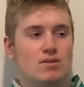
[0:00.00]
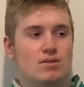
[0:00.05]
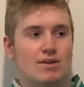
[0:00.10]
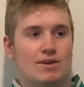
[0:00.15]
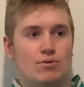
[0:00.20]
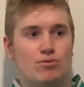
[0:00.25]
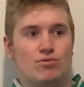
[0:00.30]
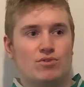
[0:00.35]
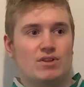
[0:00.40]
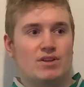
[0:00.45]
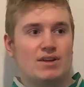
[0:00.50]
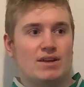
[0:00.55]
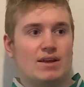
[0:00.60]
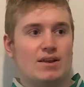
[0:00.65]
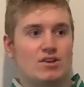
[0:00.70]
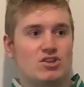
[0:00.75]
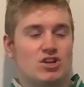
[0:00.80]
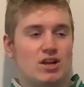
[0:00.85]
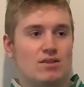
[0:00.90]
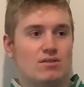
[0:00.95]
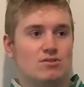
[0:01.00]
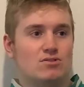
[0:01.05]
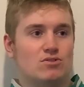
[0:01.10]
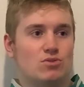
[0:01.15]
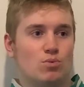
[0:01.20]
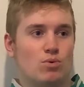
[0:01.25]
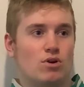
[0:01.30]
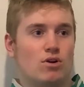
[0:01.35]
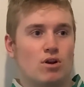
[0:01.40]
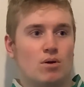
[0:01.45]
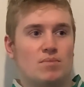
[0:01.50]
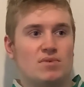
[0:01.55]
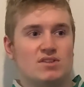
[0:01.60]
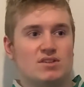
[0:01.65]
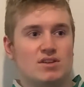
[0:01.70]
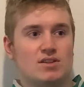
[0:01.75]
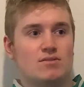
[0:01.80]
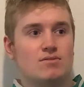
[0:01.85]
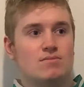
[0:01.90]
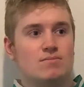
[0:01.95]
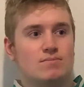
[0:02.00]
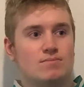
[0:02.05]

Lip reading: they don't really get a chance to work on my skin.